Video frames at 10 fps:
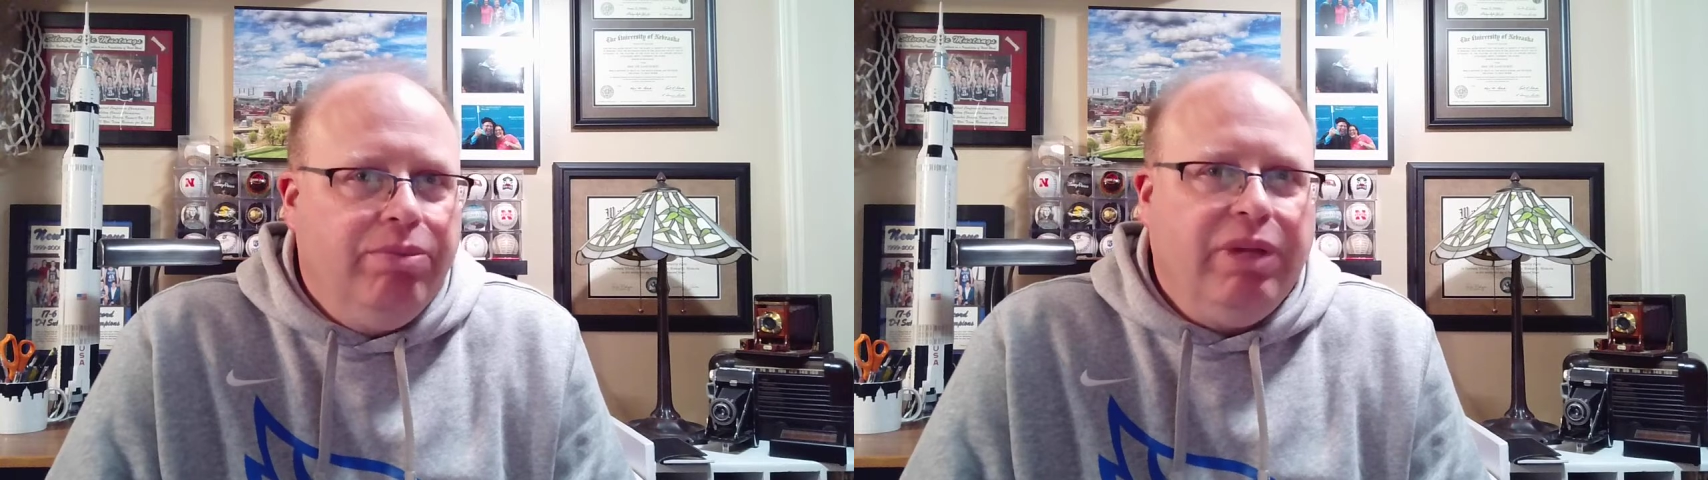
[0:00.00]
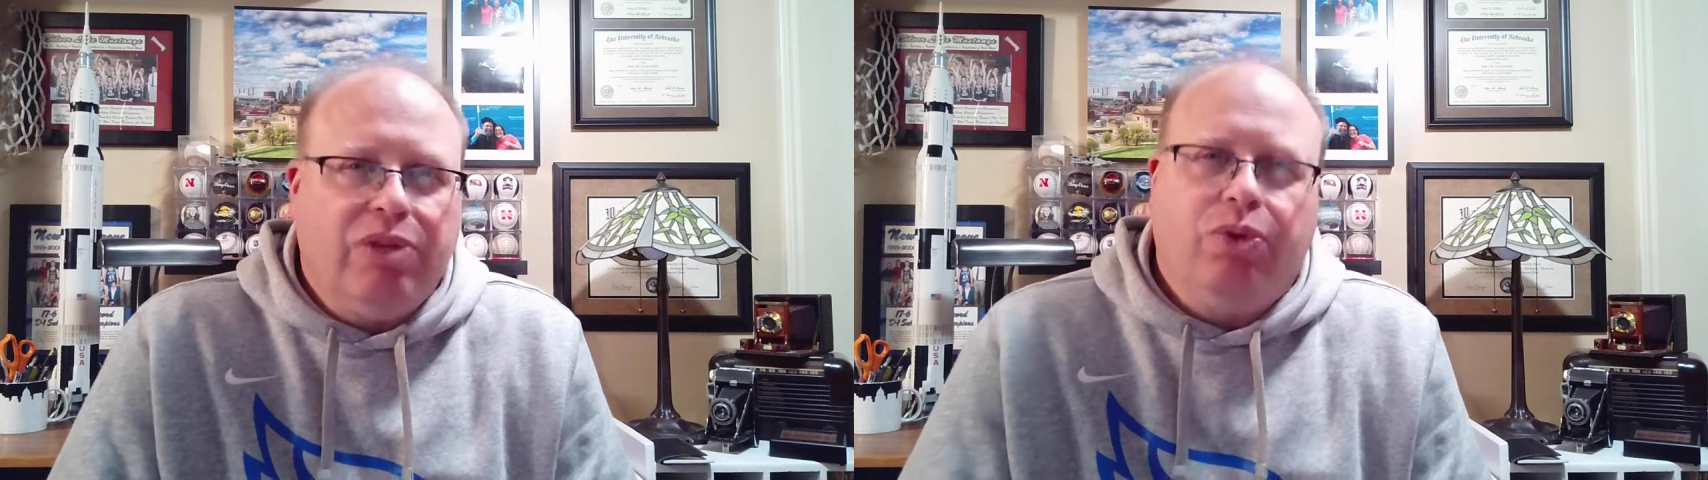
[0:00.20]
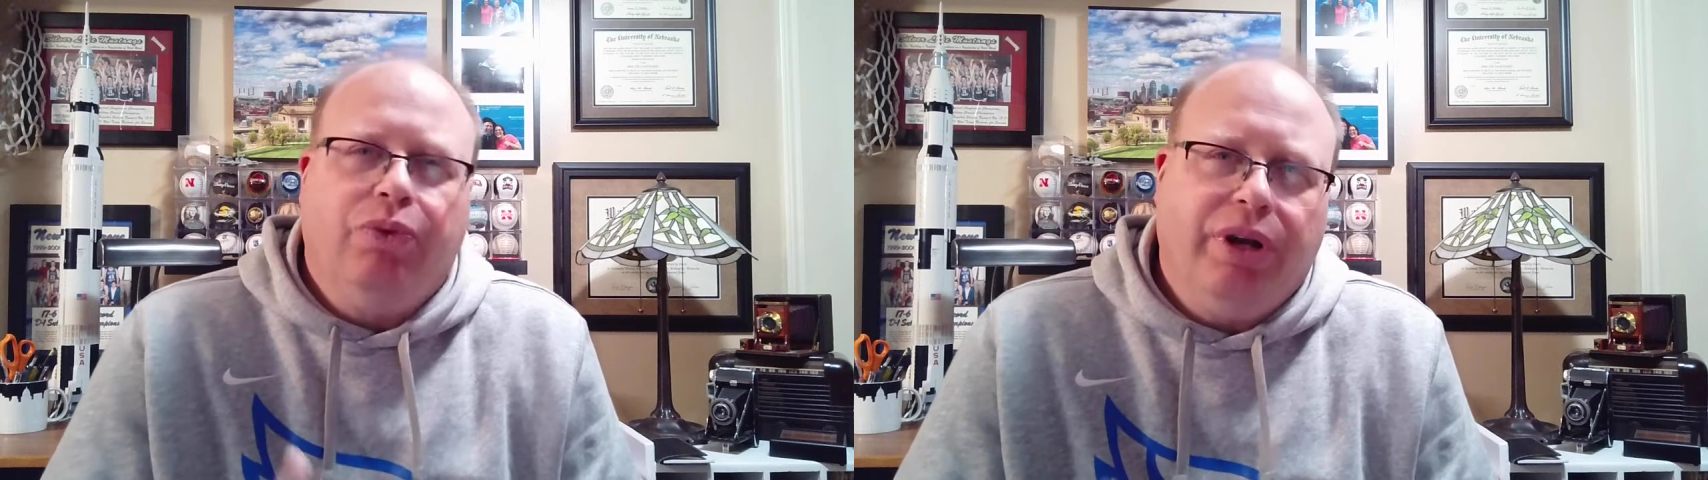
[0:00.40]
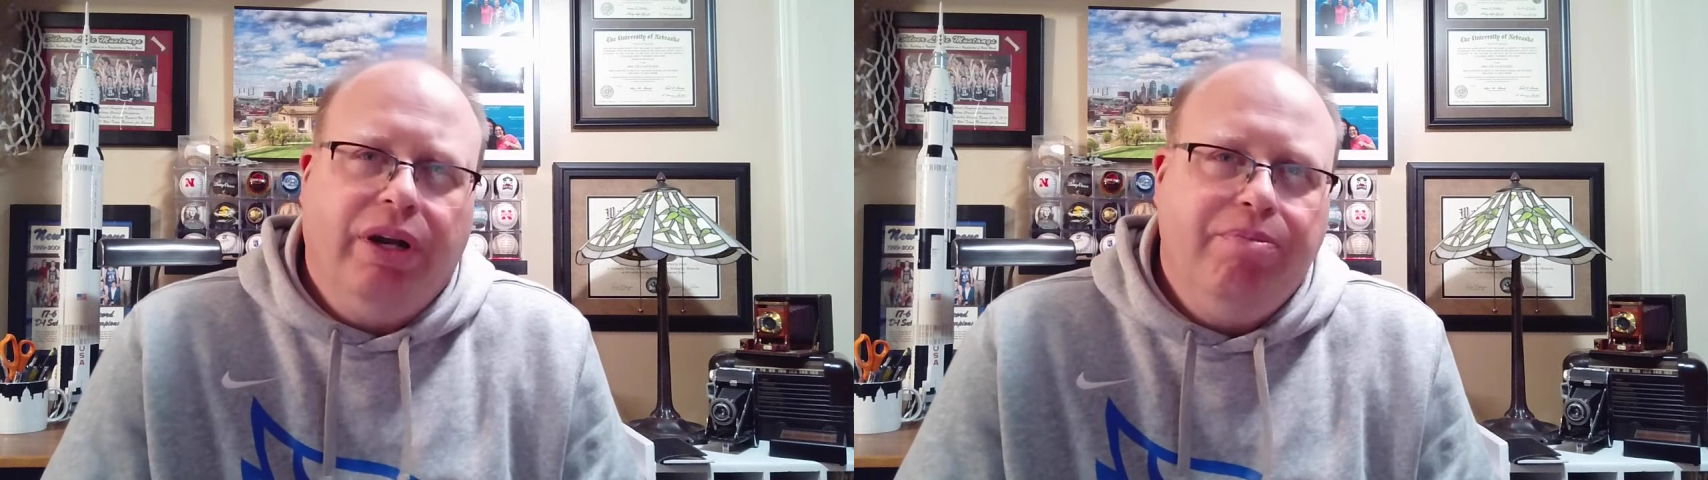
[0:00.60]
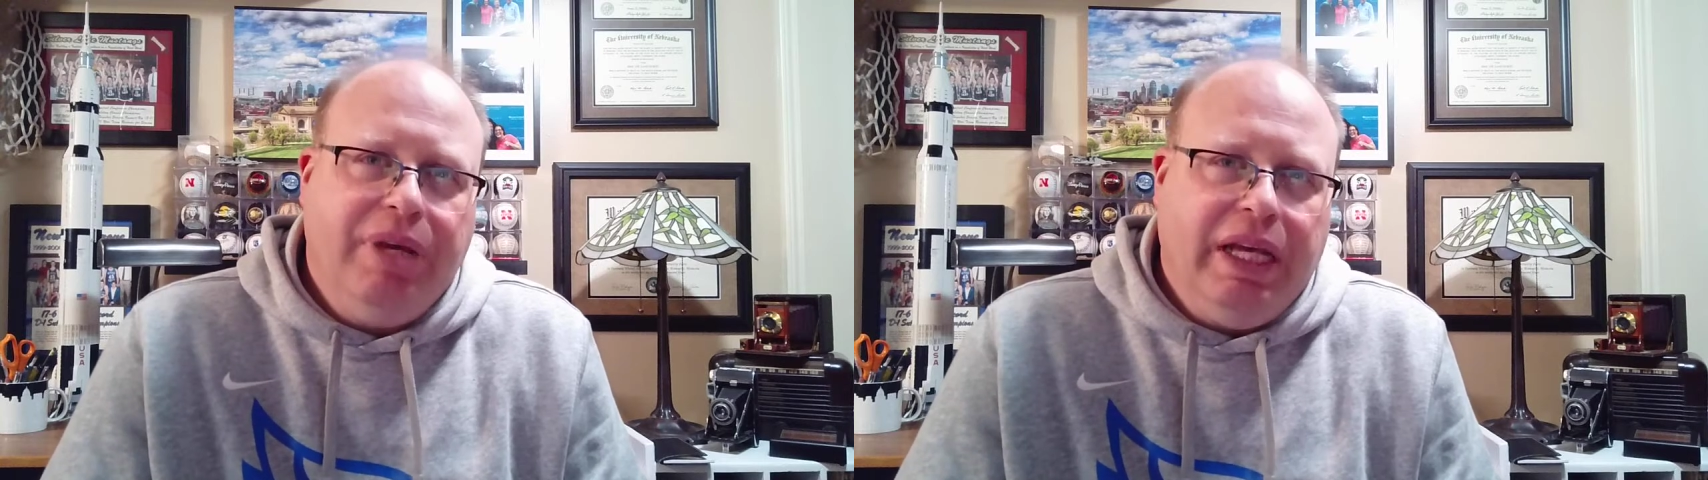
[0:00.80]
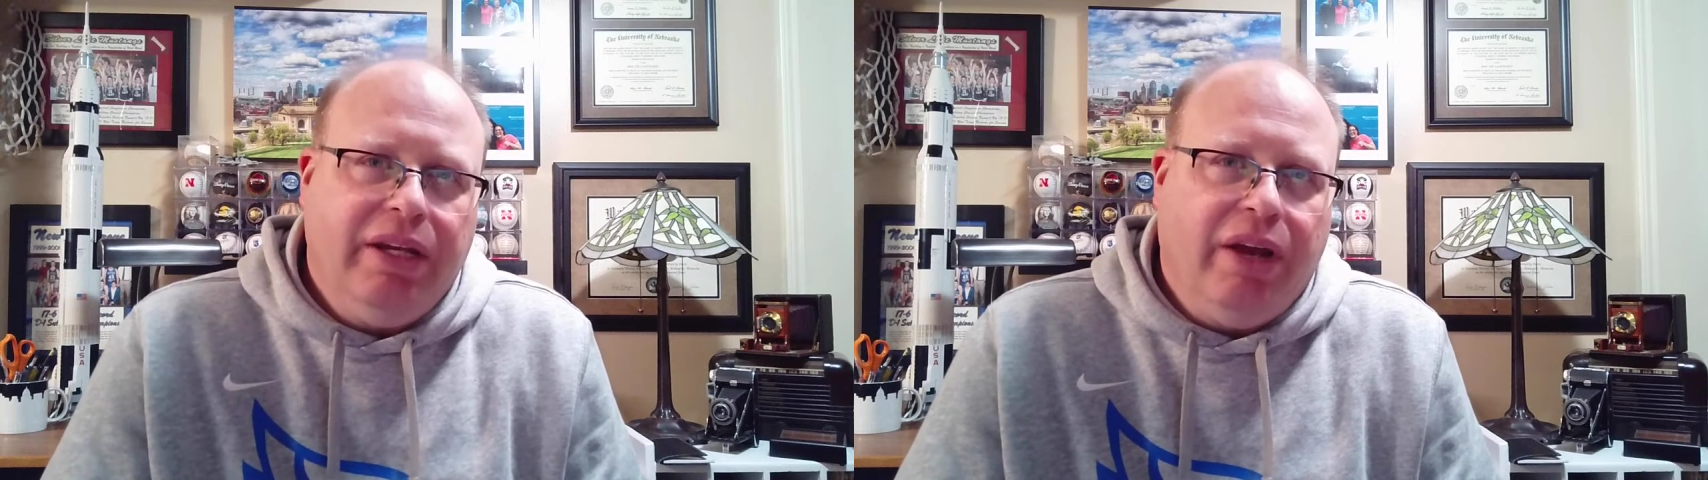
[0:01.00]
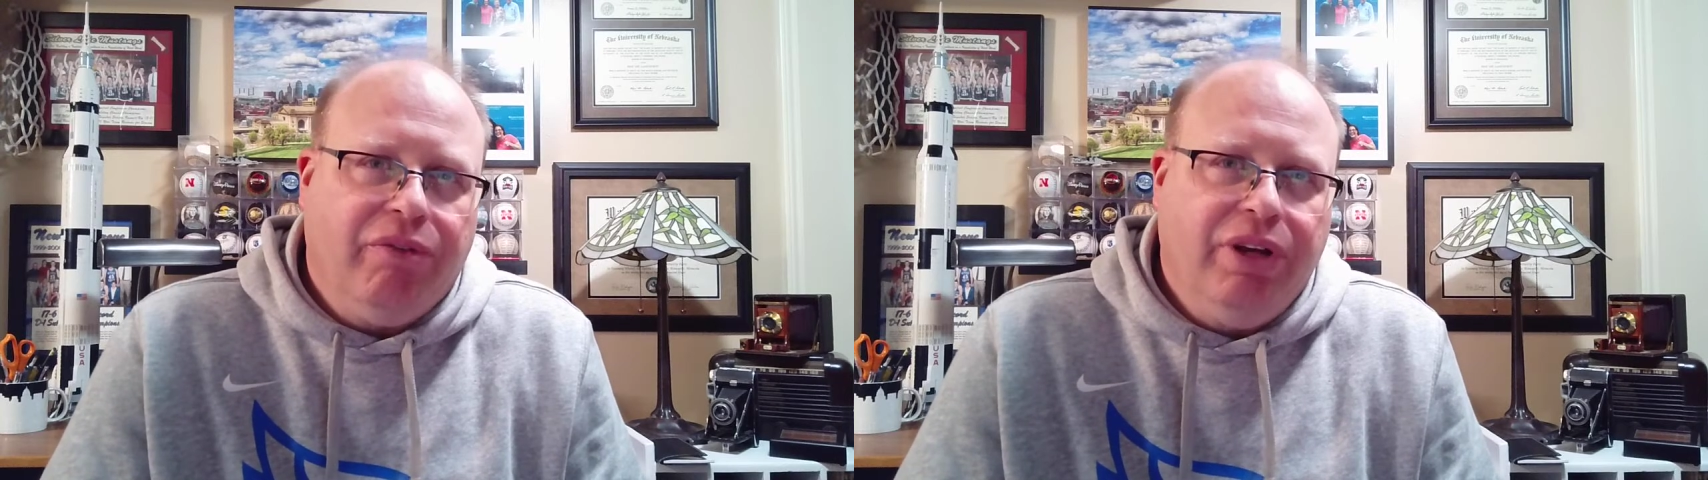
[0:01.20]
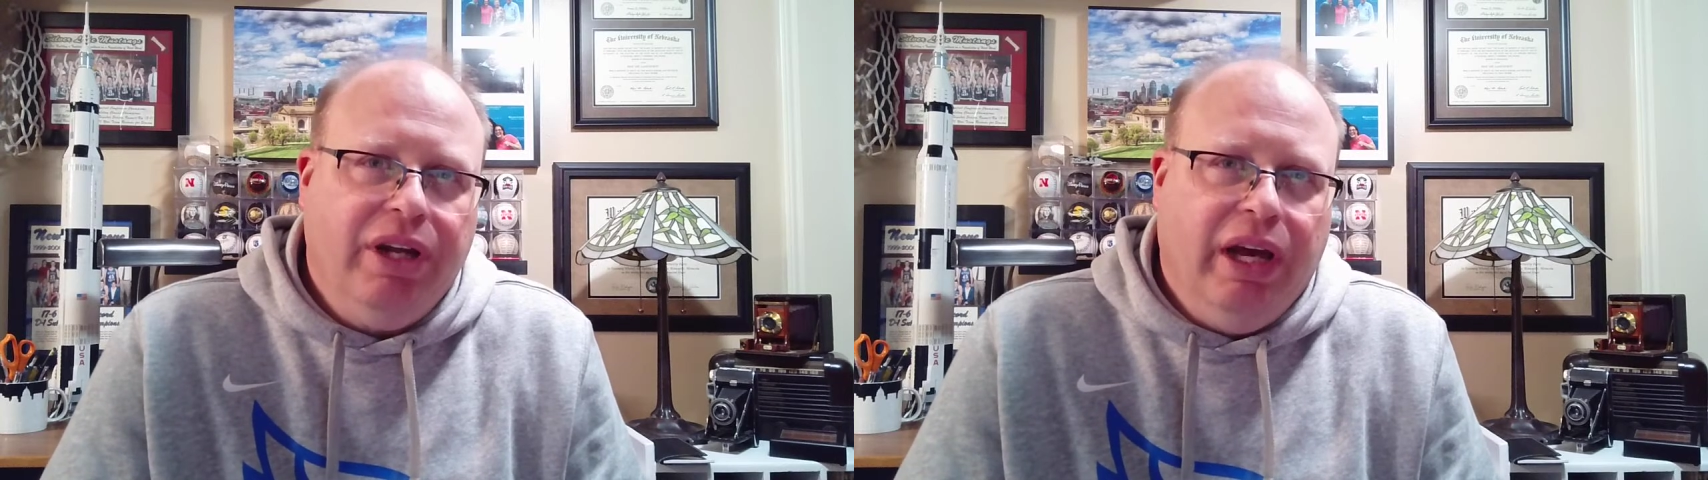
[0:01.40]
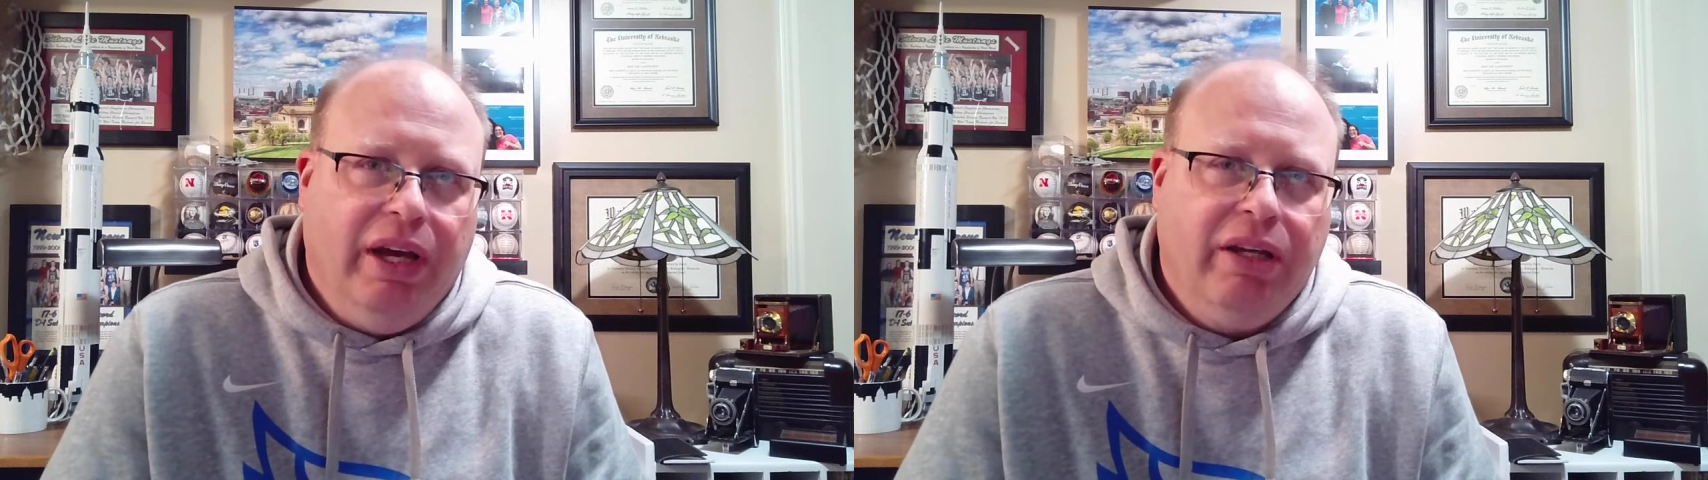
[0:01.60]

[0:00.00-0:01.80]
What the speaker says: That's where we're going to meet every day.